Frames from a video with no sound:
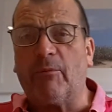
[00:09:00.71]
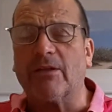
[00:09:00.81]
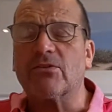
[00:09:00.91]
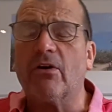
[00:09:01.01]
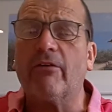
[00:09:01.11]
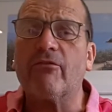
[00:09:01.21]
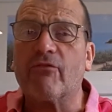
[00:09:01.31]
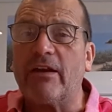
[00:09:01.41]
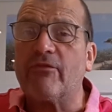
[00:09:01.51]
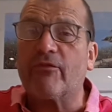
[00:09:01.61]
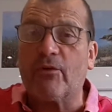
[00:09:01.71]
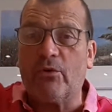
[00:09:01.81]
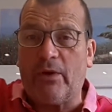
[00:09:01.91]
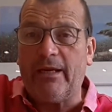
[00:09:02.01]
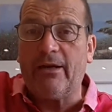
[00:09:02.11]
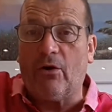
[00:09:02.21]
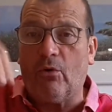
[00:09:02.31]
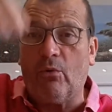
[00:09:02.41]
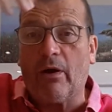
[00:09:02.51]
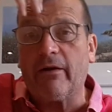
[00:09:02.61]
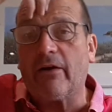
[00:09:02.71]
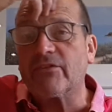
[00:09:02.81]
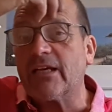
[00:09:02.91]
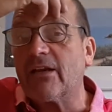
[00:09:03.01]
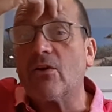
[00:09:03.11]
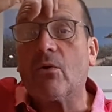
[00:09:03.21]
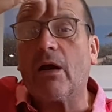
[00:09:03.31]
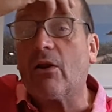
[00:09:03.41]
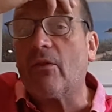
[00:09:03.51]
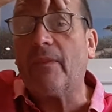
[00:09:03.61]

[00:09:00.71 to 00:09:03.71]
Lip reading: Once I've read through it all, I've taken quite a lot of